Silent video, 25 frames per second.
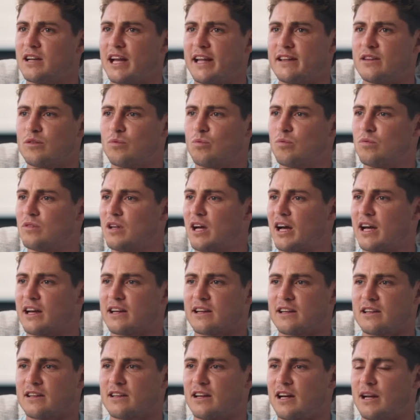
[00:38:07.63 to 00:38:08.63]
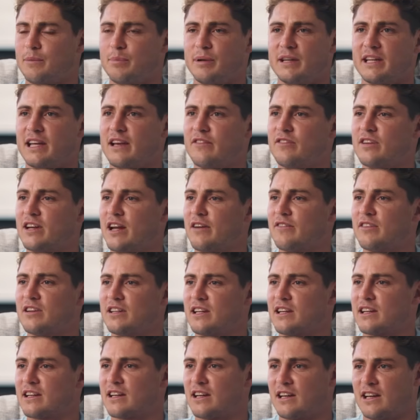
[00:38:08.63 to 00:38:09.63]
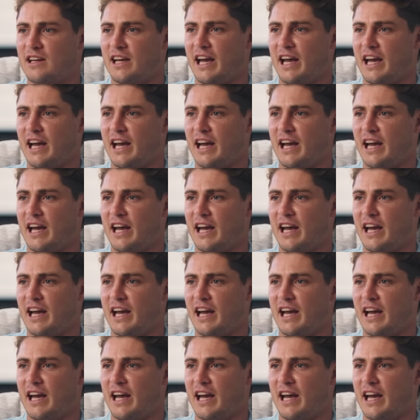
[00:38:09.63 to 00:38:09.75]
I'd been given everything.